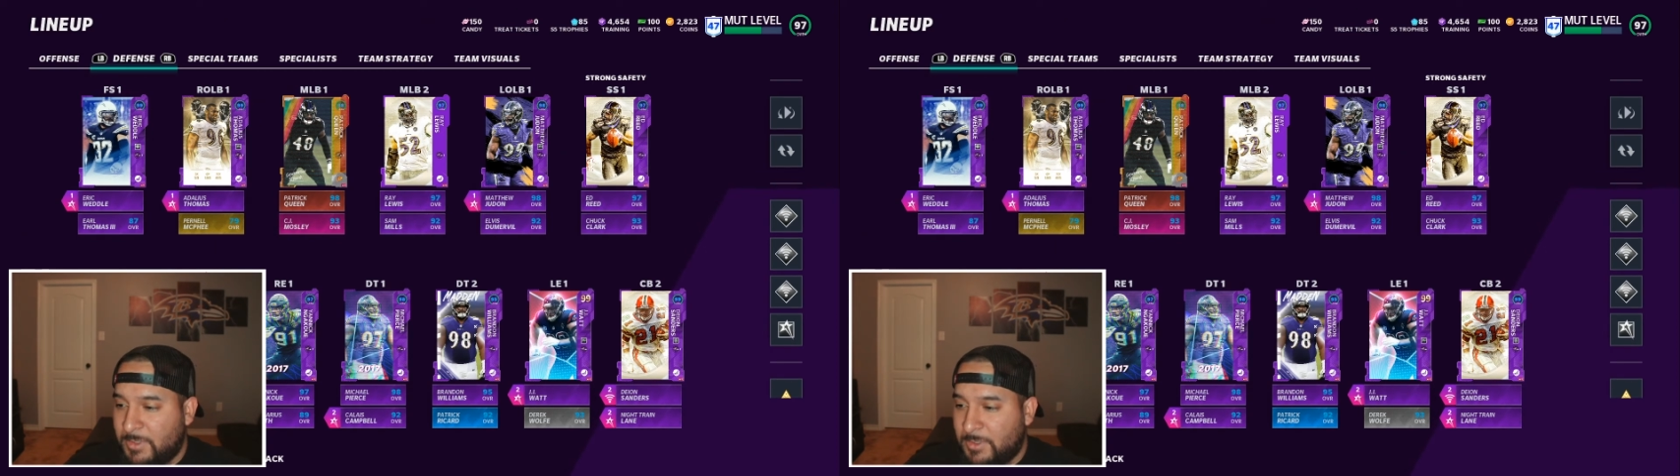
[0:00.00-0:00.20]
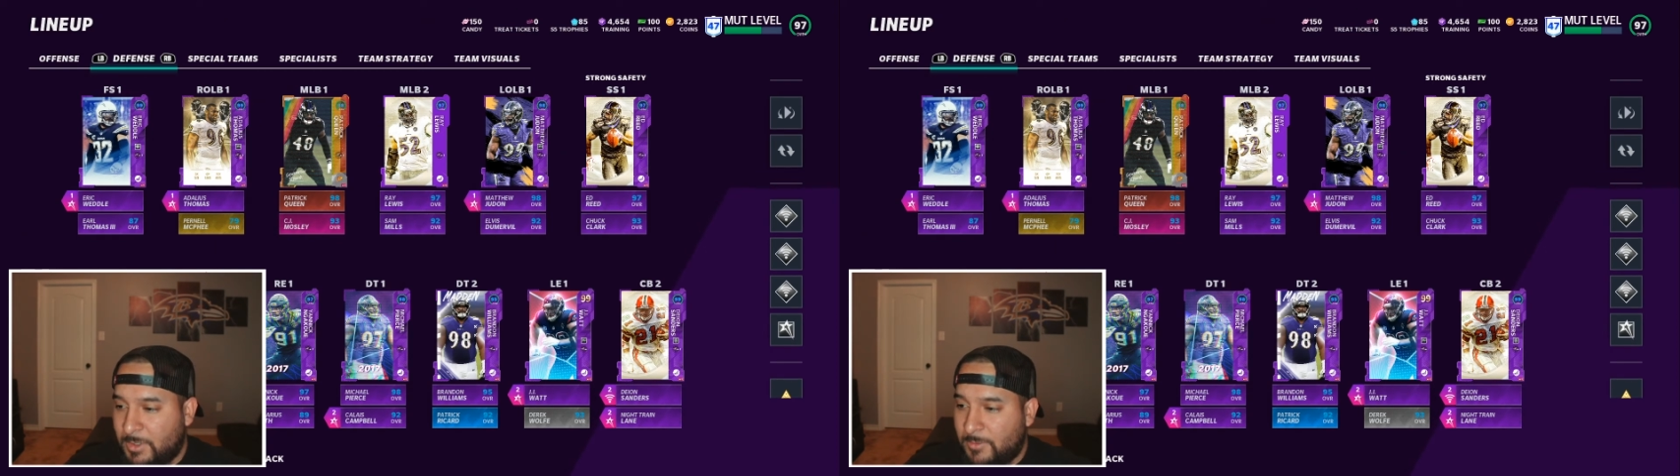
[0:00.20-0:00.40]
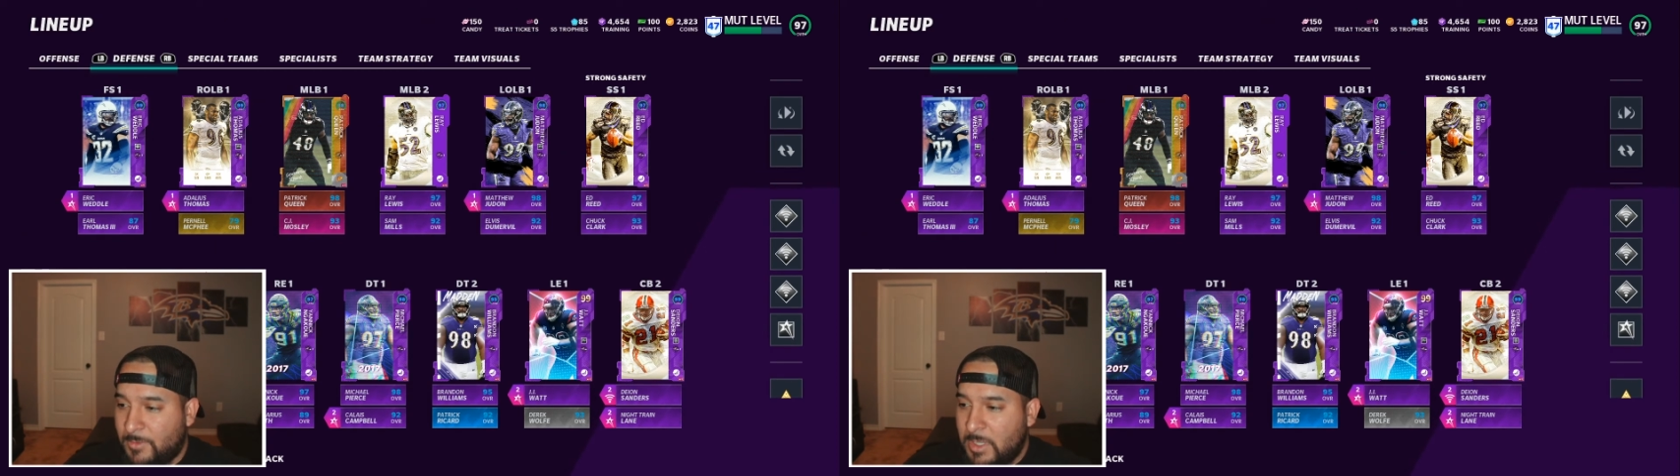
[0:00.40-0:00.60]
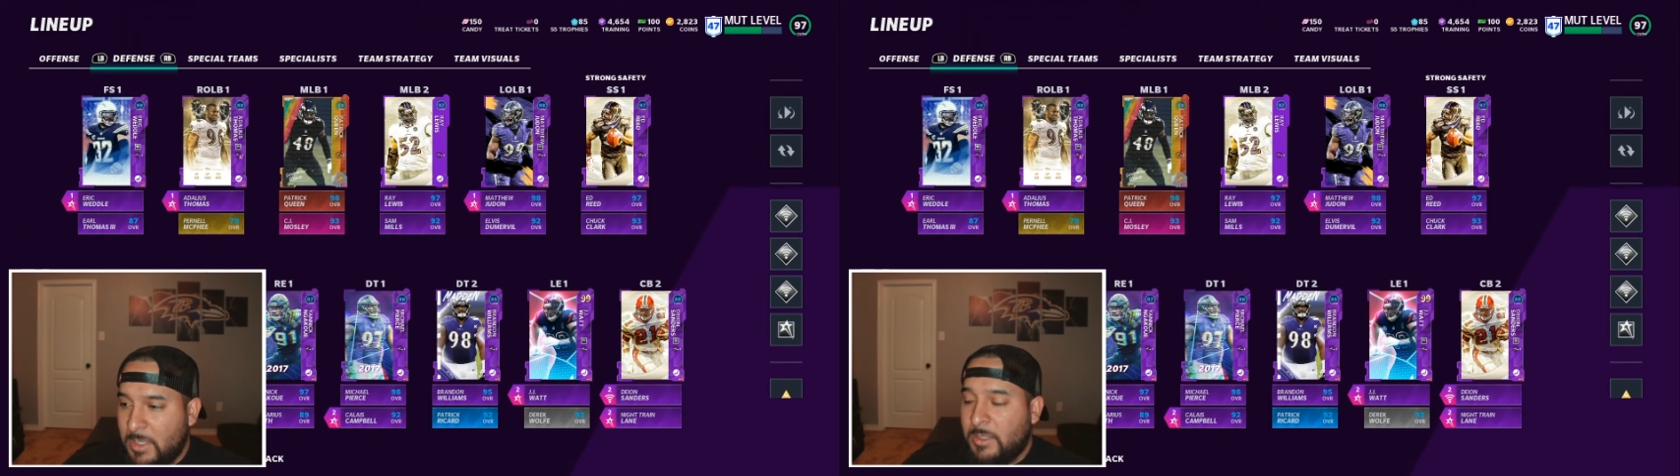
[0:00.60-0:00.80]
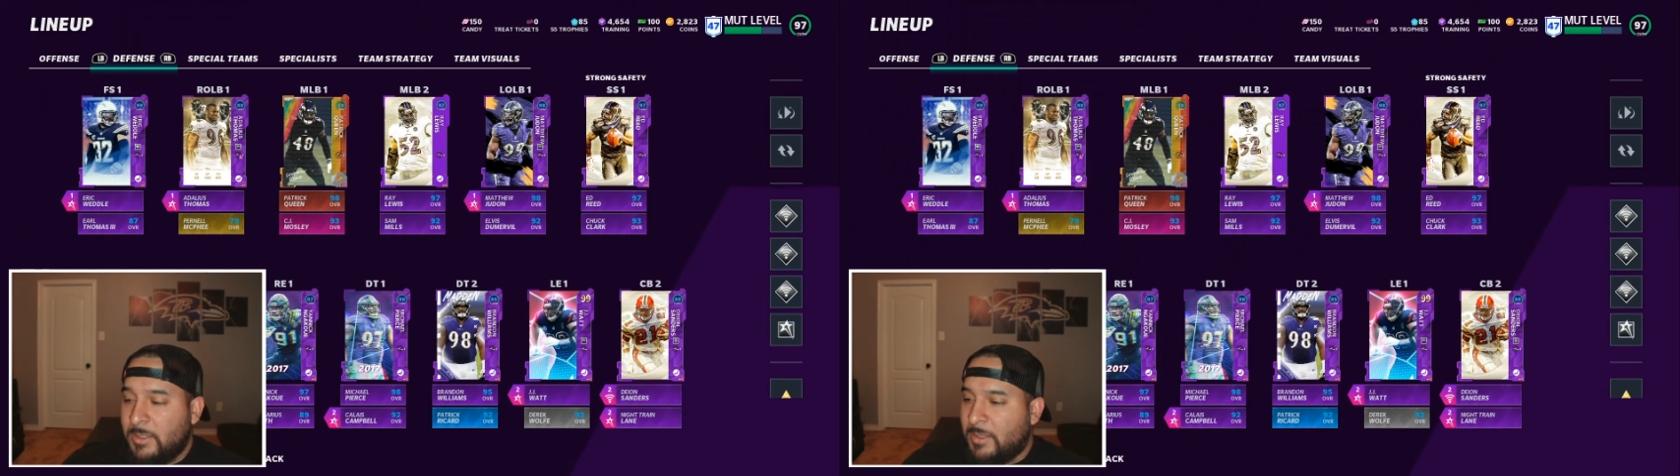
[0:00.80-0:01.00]
You know,
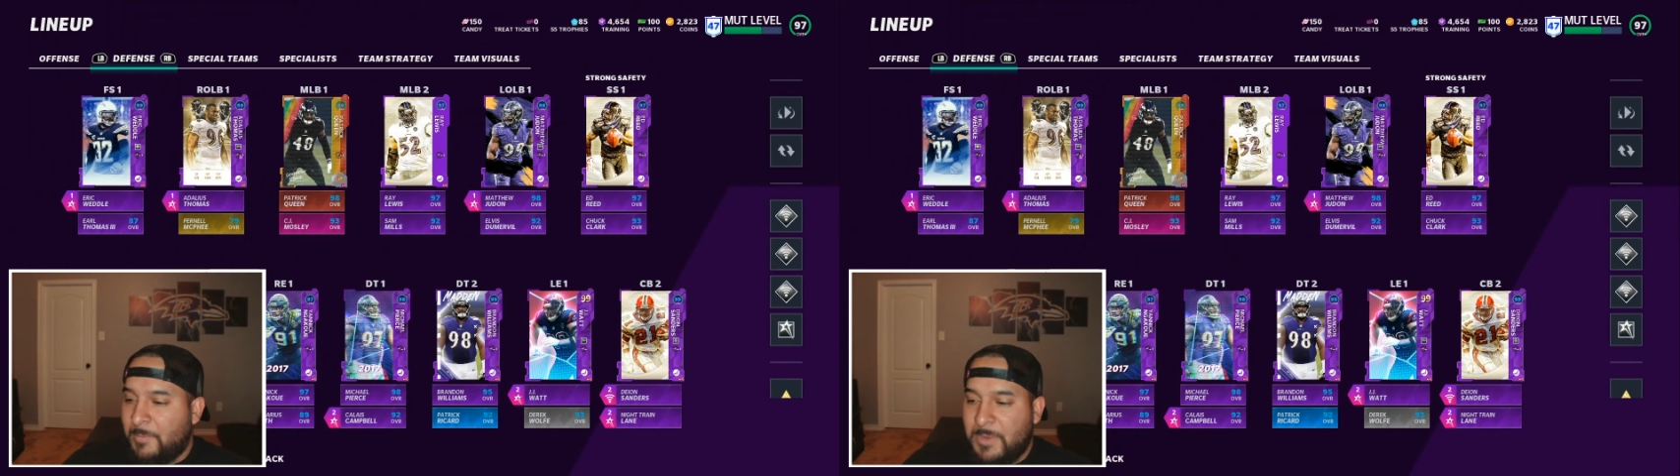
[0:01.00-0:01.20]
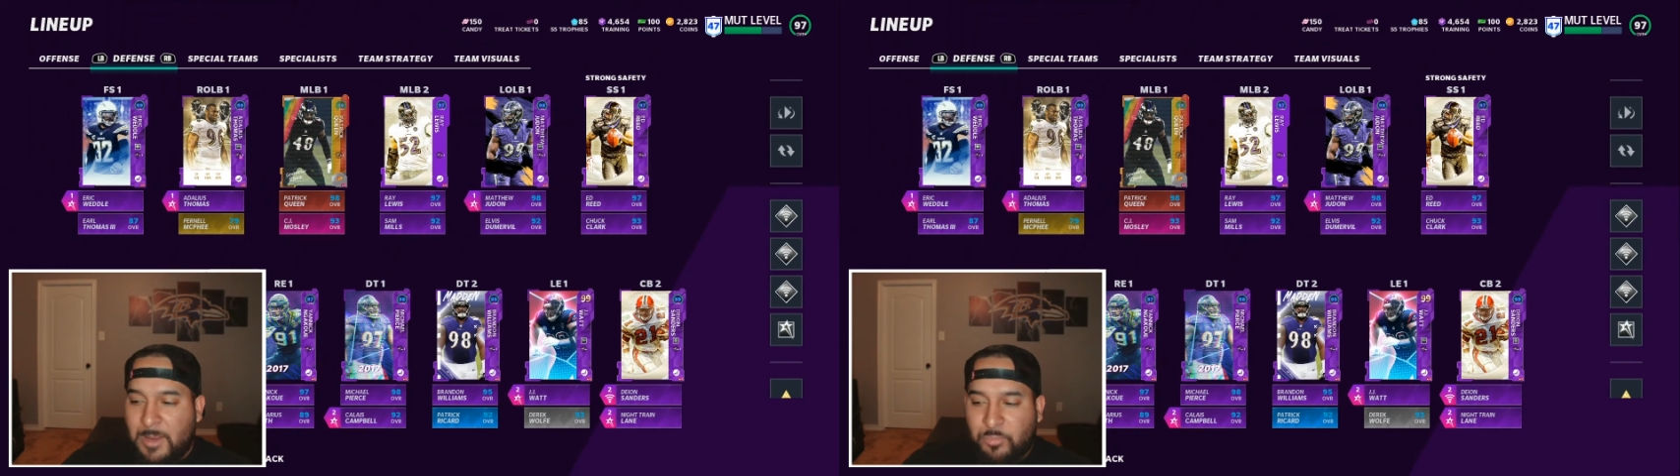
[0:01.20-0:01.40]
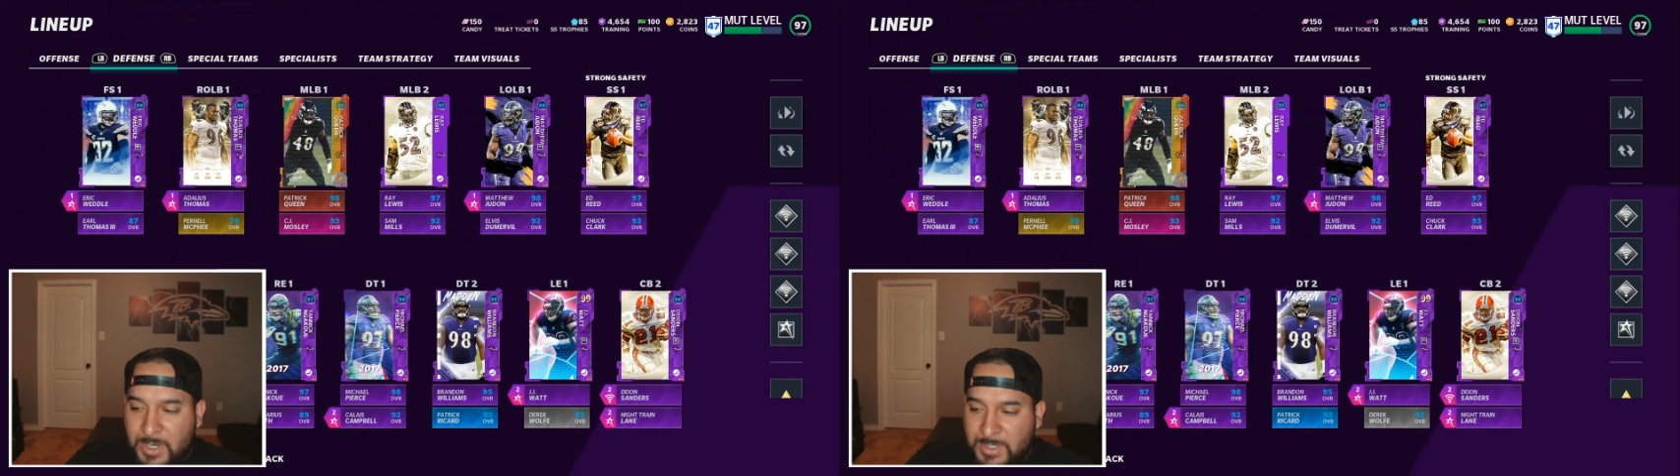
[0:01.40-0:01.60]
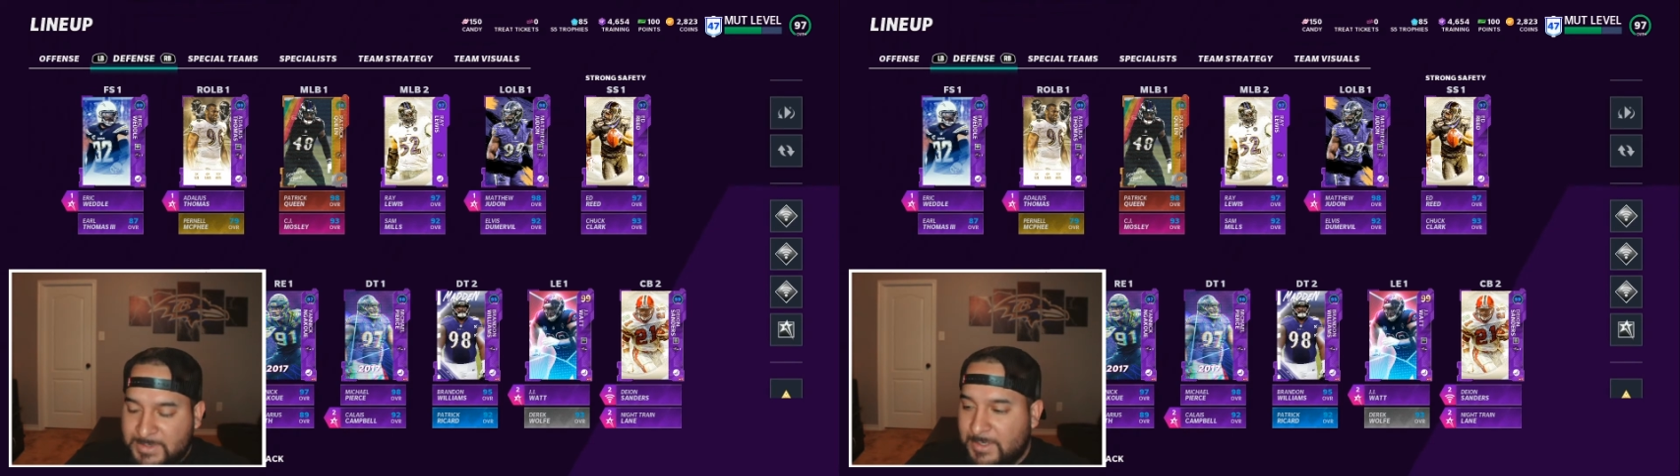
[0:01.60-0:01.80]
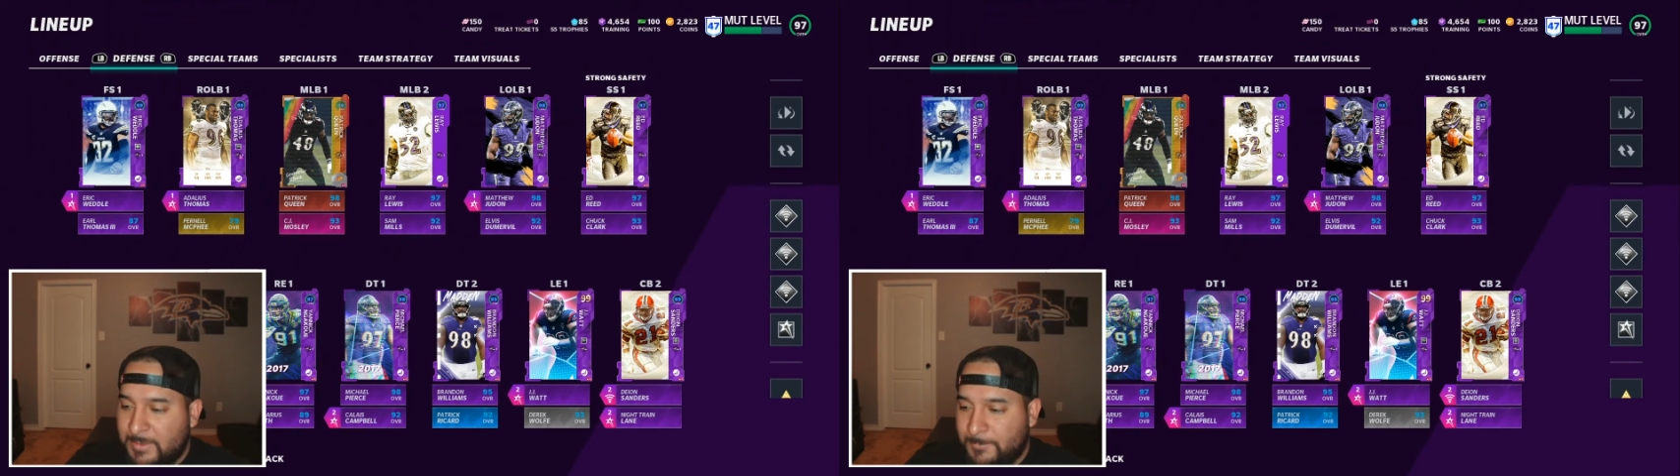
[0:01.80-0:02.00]
I'm not
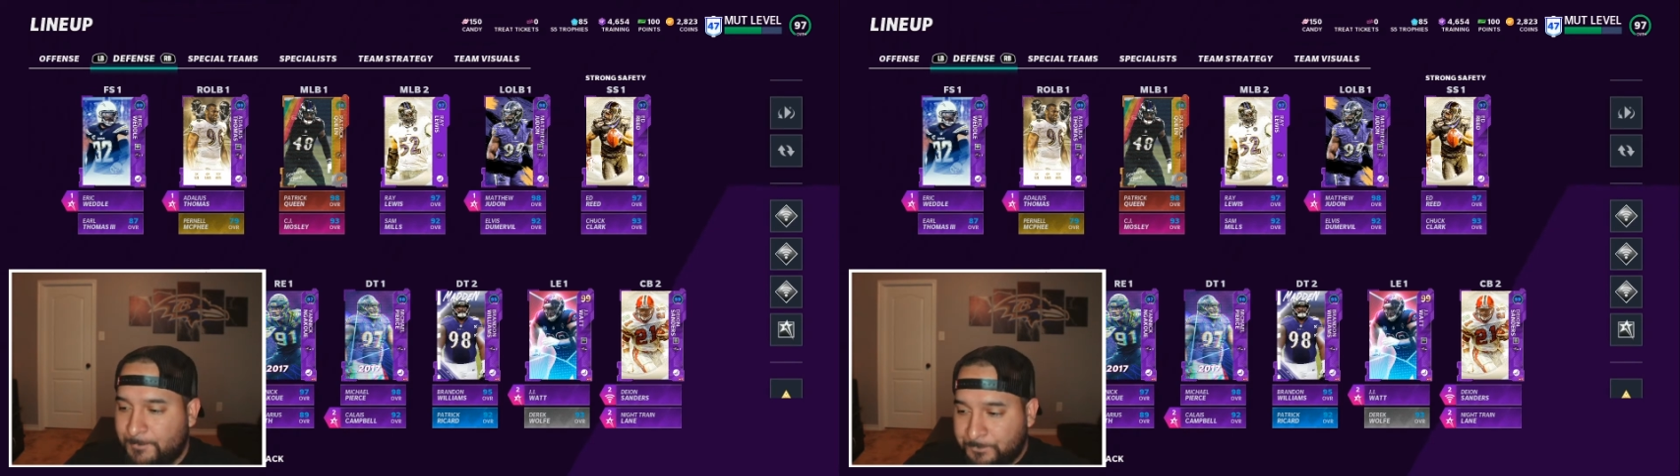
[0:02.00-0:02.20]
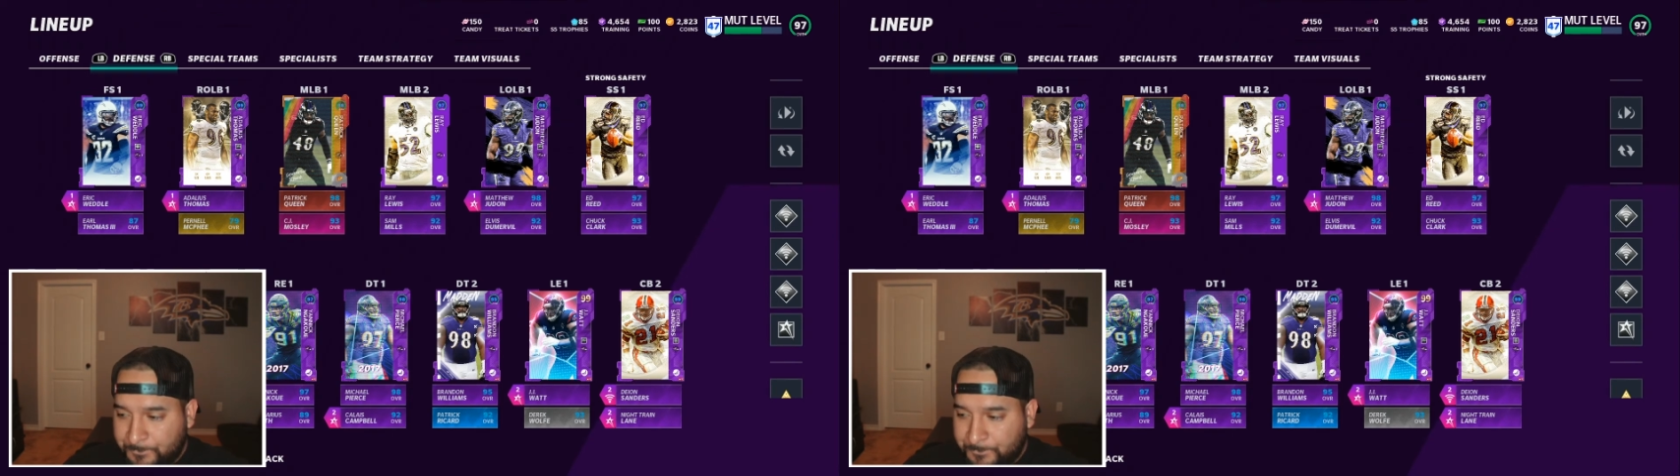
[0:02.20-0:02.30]
pressing.